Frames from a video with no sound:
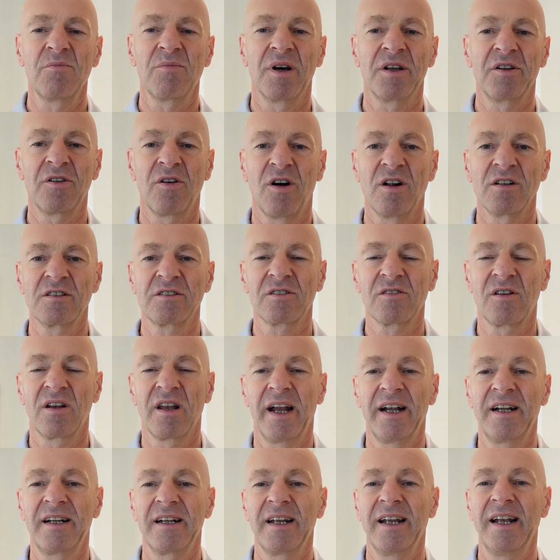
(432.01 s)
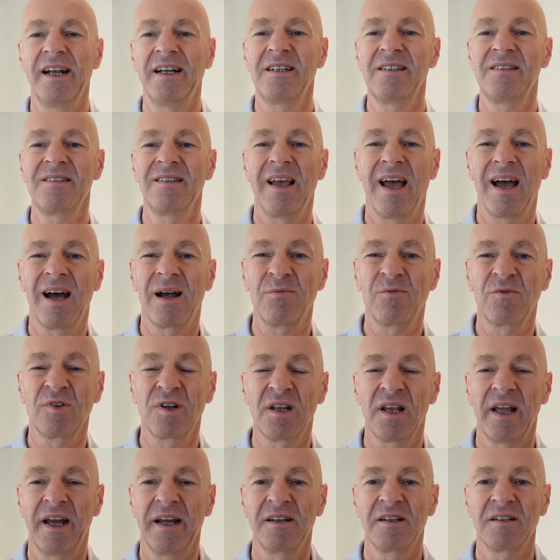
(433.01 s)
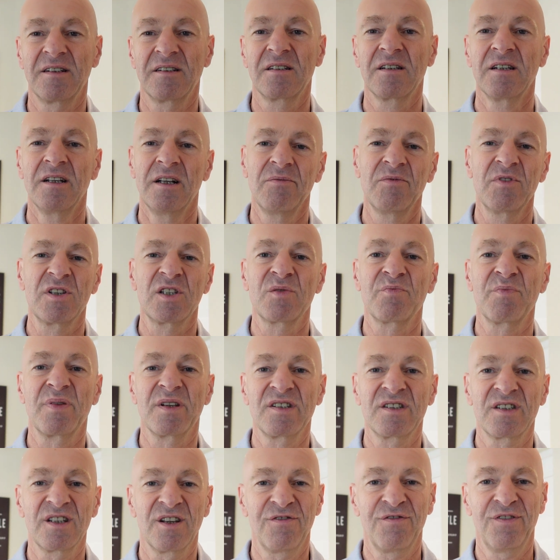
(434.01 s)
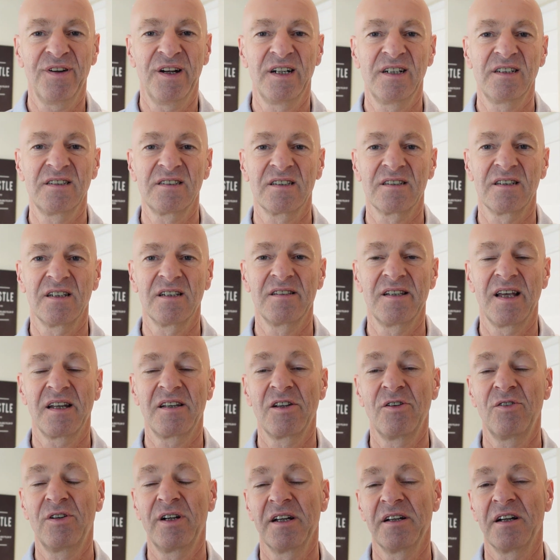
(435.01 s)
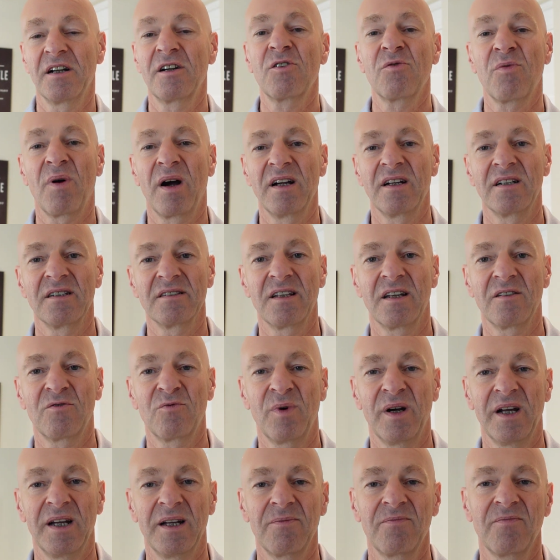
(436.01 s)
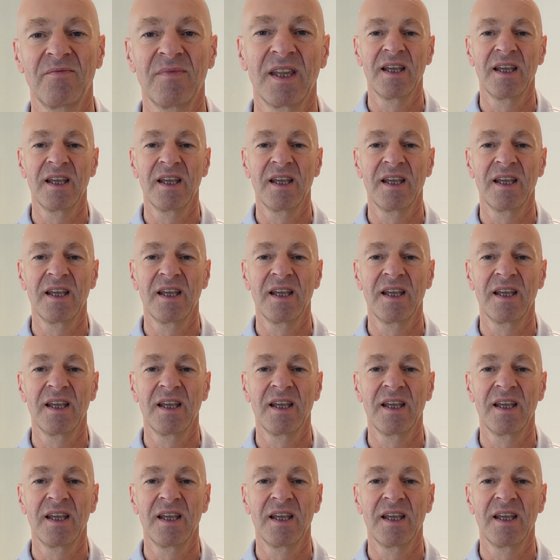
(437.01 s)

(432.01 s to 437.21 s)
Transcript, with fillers: but also like exam related specifics that you can acquire that way.